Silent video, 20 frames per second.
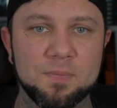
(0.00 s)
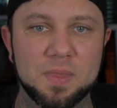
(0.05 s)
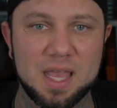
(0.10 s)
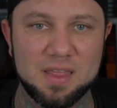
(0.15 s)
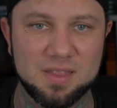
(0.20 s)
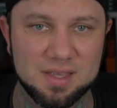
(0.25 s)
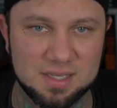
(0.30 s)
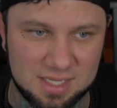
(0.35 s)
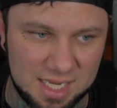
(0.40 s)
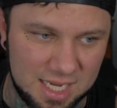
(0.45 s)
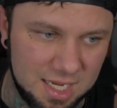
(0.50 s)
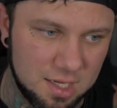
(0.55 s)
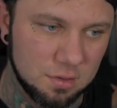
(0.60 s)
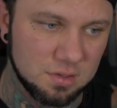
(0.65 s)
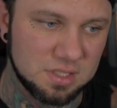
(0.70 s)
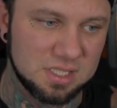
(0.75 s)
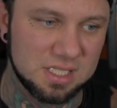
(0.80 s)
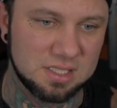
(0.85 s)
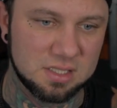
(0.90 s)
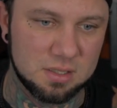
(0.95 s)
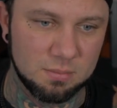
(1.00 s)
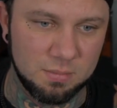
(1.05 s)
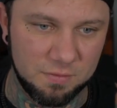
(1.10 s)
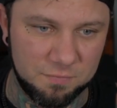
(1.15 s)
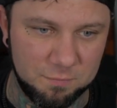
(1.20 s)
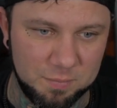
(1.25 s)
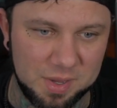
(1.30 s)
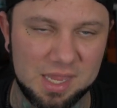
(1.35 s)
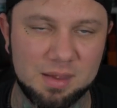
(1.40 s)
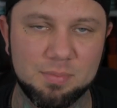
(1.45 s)
and this ecosystem
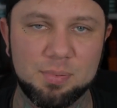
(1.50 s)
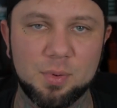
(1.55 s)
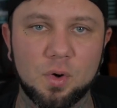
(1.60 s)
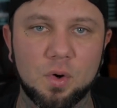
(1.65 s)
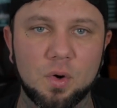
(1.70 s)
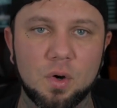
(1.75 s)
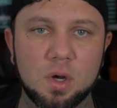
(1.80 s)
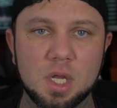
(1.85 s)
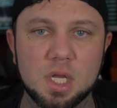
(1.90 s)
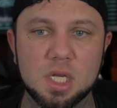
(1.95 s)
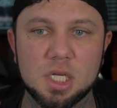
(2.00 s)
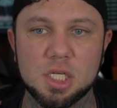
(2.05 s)
of people